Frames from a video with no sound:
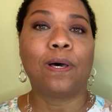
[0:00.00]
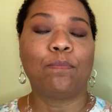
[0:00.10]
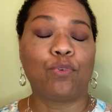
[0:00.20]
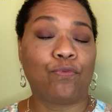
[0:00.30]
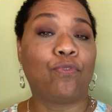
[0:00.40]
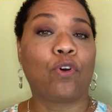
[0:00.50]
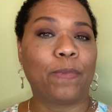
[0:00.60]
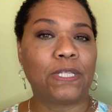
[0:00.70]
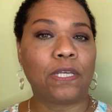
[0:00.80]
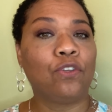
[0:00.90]

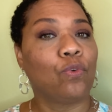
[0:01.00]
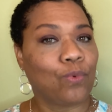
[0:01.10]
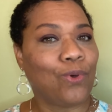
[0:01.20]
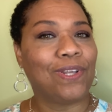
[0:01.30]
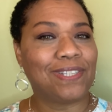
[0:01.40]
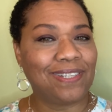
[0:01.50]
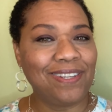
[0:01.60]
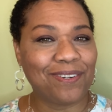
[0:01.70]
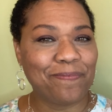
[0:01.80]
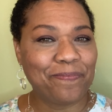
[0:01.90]
performance in your role as a
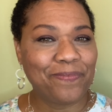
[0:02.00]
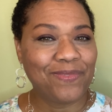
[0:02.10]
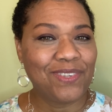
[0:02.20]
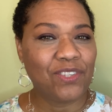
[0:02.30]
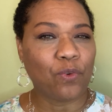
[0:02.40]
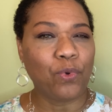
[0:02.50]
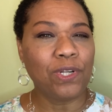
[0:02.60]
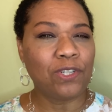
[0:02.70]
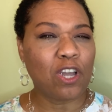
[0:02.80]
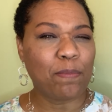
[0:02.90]
leader. So we're
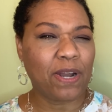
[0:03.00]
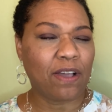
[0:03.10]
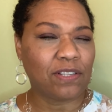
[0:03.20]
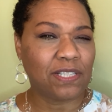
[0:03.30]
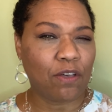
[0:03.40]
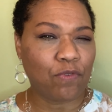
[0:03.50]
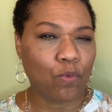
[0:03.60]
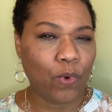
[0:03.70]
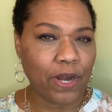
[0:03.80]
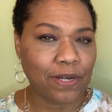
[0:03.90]
going to talk about how
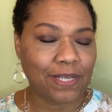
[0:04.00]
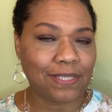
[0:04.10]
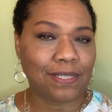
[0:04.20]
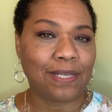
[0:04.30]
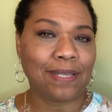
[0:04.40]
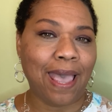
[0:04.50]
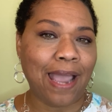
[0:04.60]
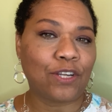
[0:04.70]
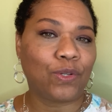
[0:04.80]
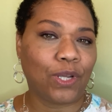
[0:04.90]
self-awareness is
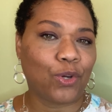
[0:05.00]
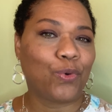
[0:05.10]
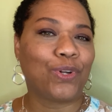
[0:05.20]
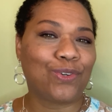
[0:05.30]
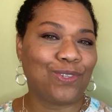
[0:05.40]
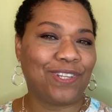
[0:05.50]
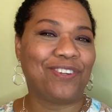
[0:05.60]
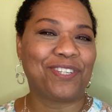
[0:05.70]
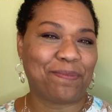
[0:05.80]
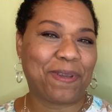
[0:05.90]
actually a critical
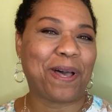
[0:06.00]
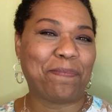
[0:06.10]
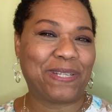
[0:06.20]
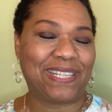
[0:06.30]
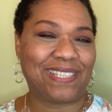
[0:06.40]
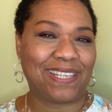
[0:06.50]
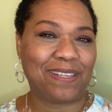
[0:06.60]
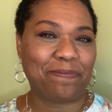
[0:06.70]
leadership competency.